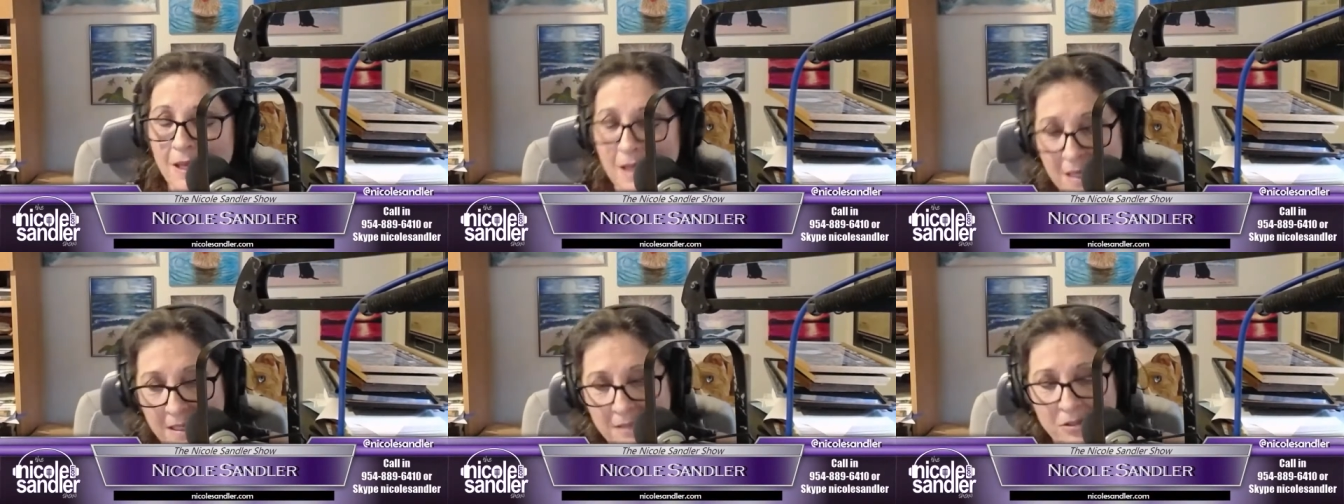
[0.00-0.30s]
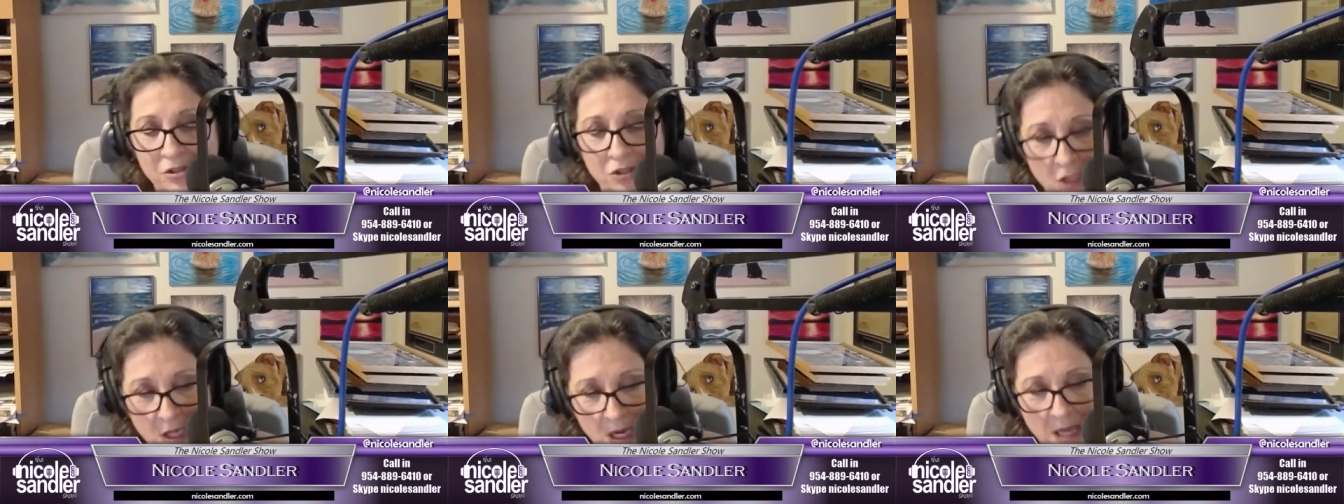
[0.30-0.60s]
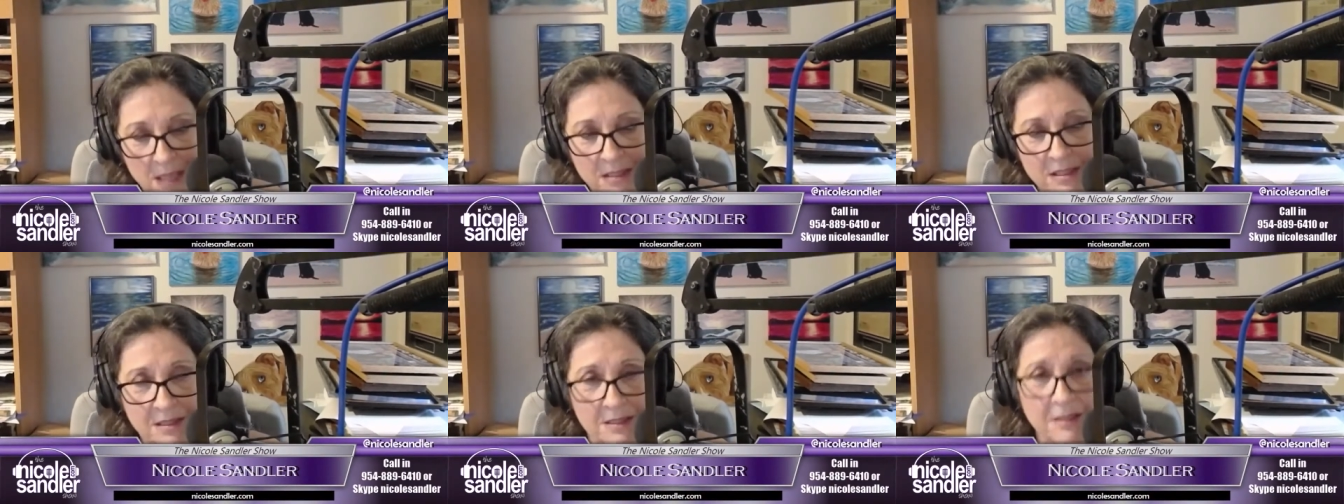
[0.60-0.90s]
He's
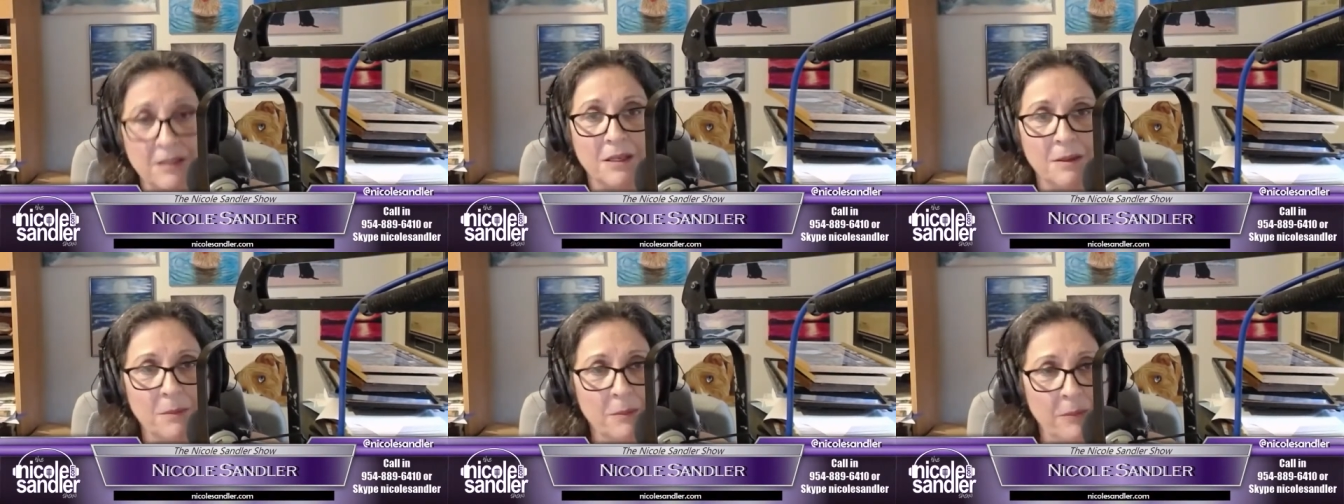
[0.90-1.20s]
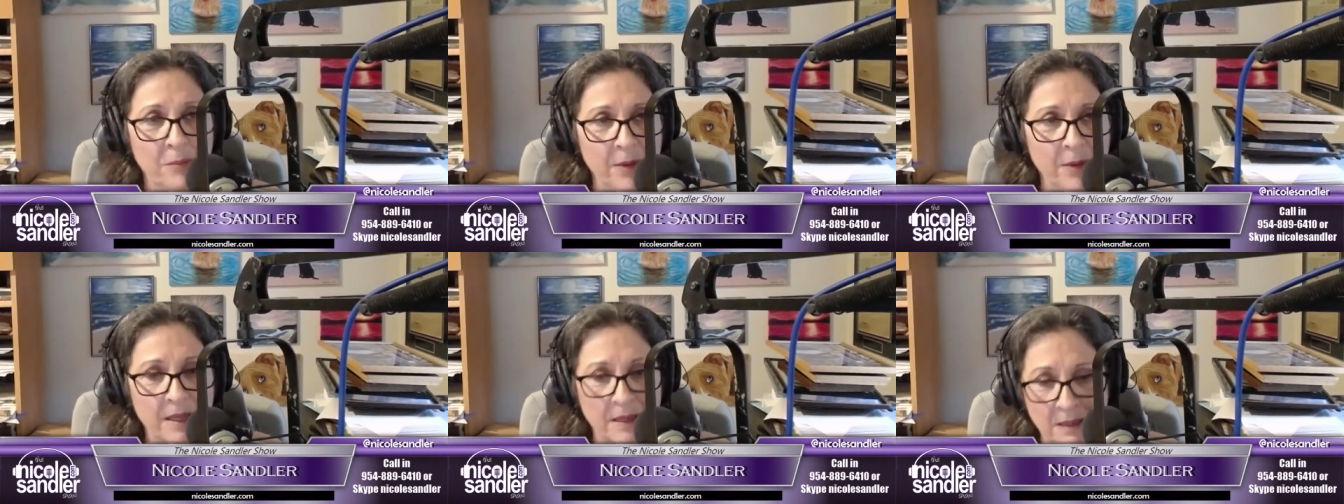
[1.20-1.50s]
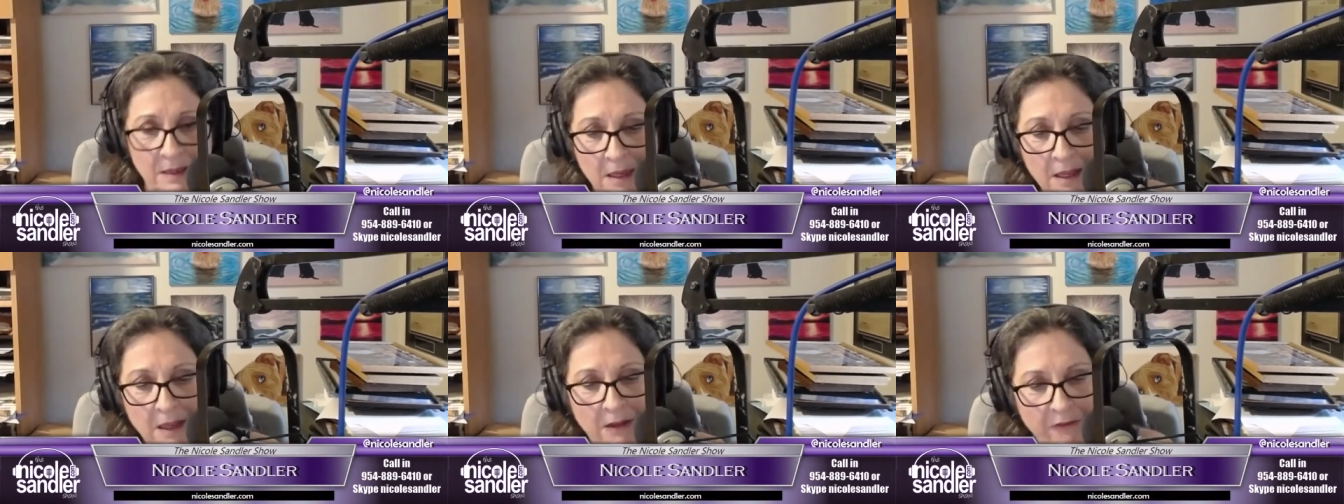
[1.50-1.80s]
just
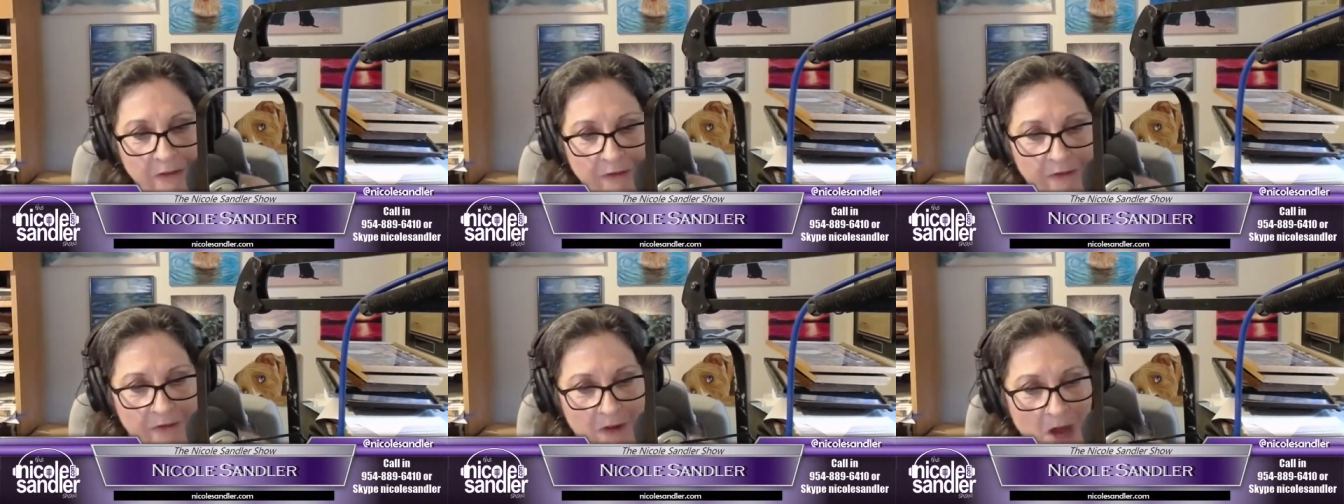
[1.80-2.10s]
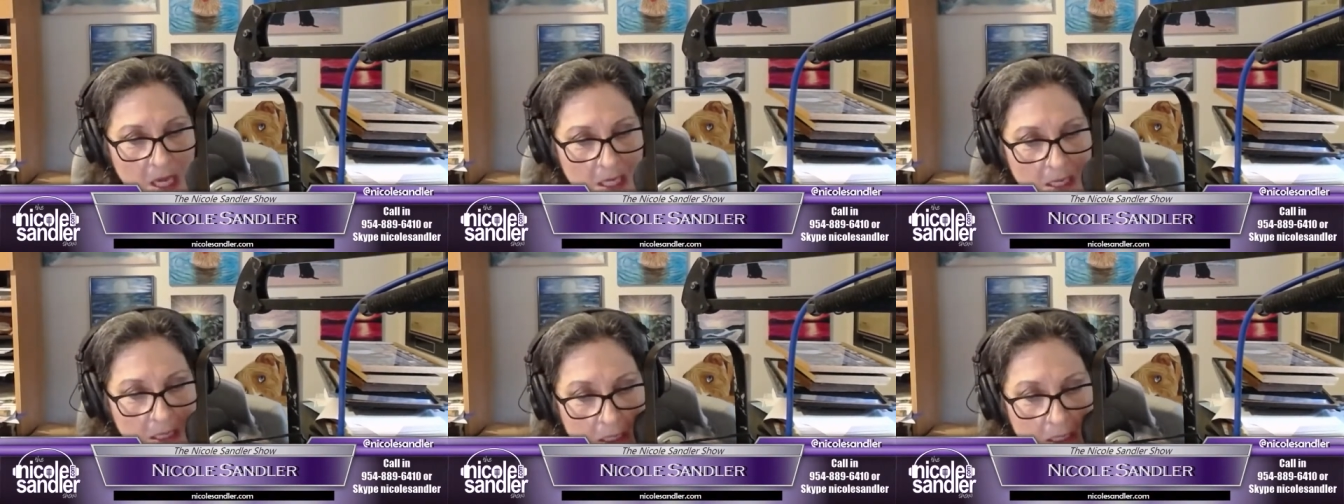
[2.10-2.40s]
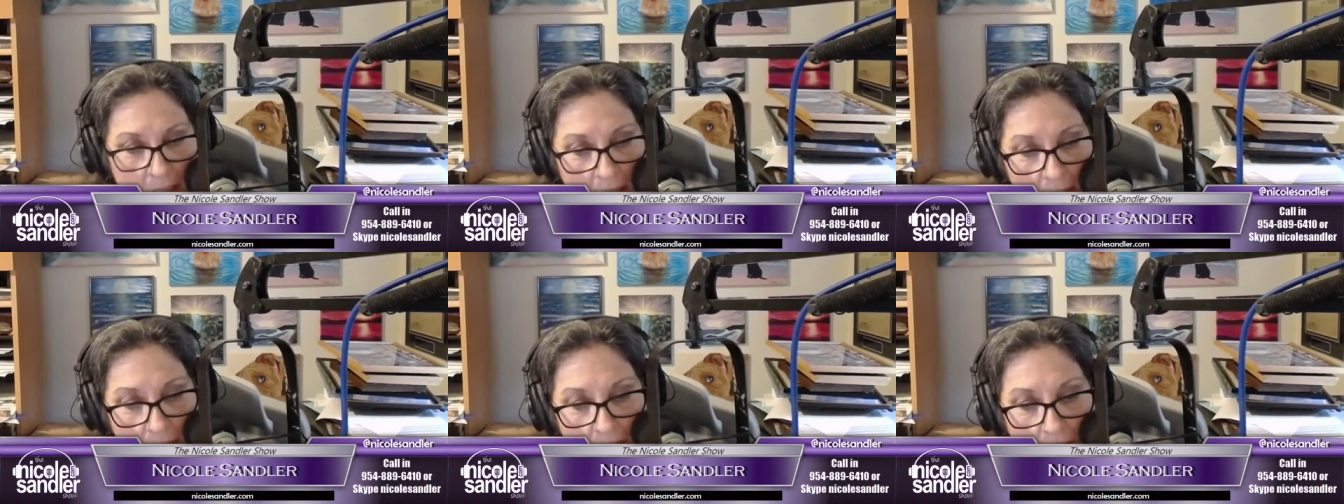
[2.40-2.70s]
been
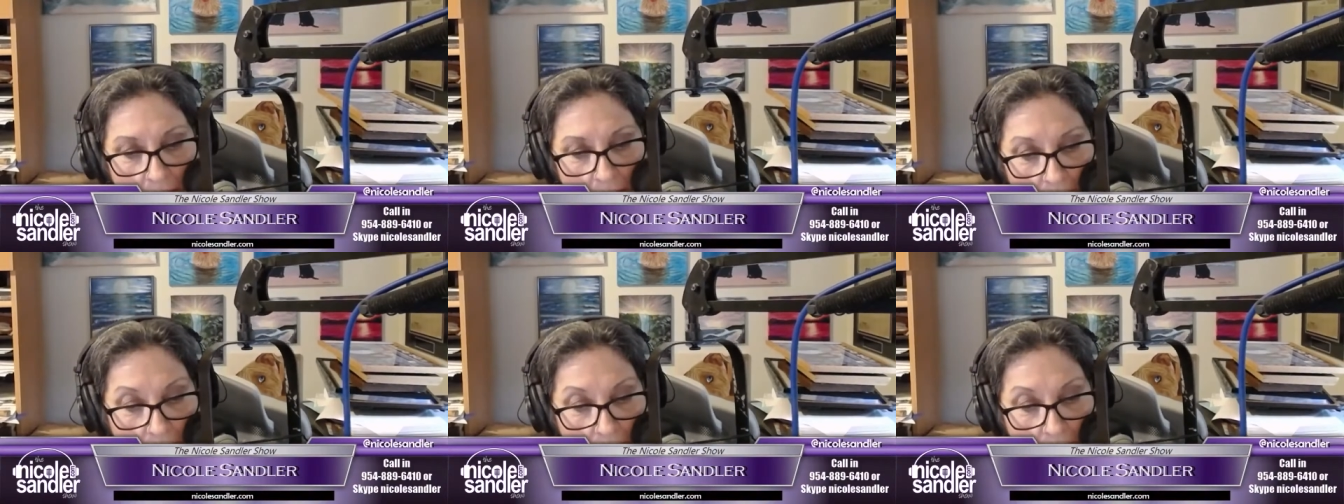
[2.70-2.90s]
fucking